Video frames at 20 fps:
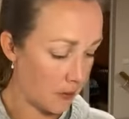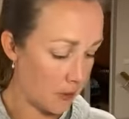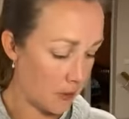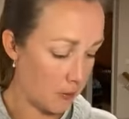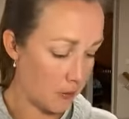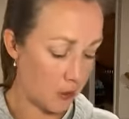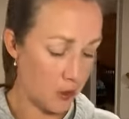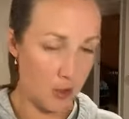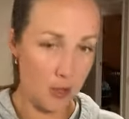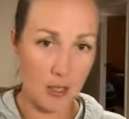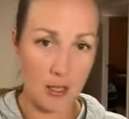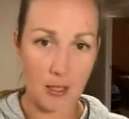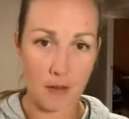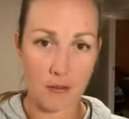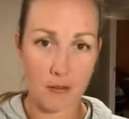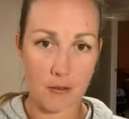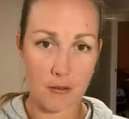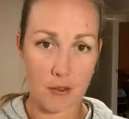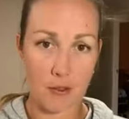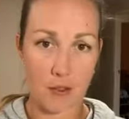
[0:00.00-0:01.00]
Especially
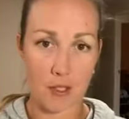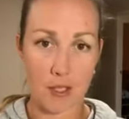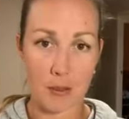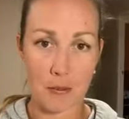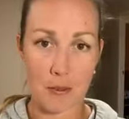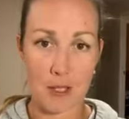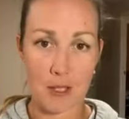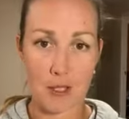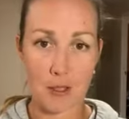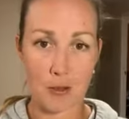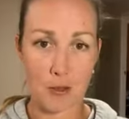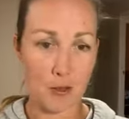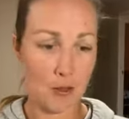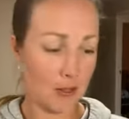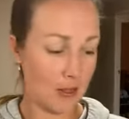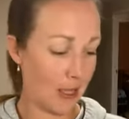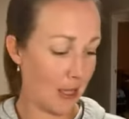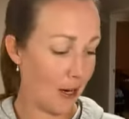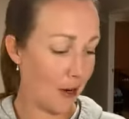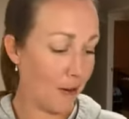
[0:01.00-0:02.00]
if you're like me and don't
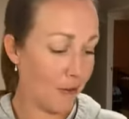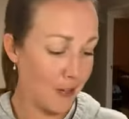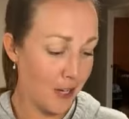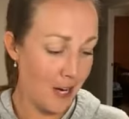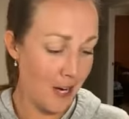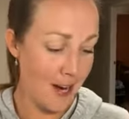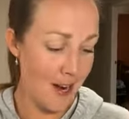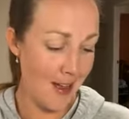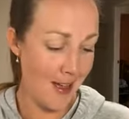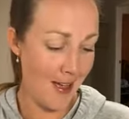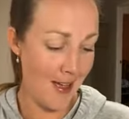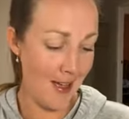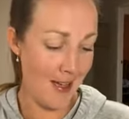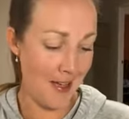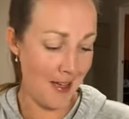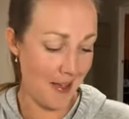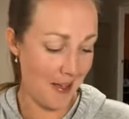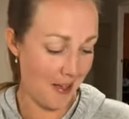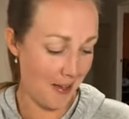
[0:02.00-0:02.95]
use it that often.